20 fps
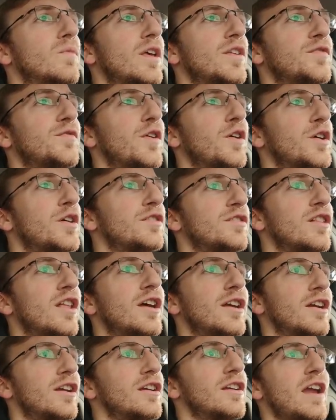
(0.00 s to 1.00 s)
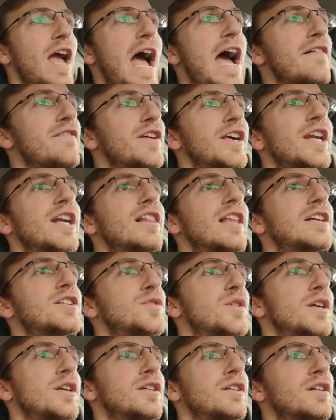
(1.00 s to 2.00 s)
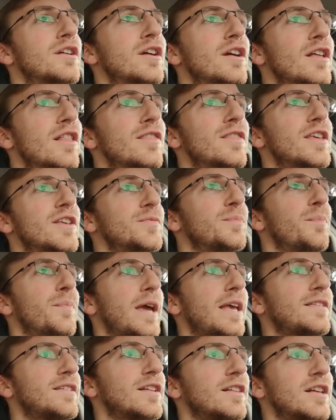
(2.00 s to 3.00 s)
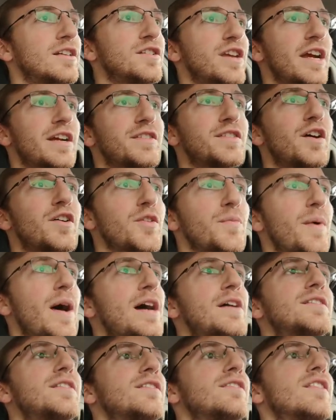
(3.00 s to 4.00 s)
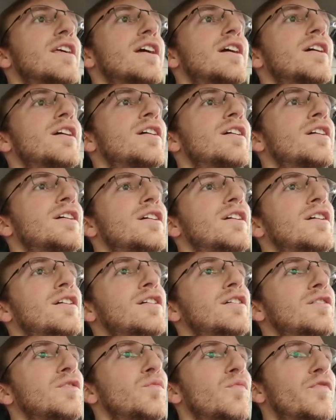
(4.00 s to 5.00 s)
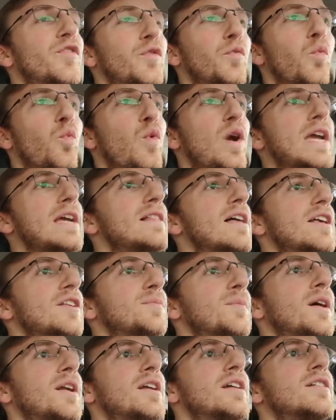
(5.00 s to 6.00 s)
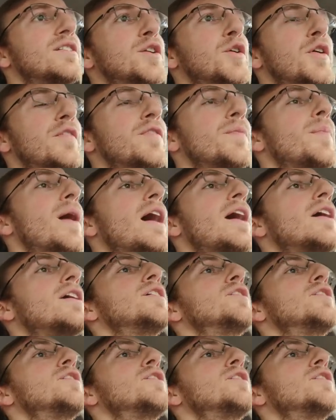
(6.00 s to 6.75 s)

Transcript: As far as, like, having an electric, this basically checks all the boxes there for way less money because you don't have to buy a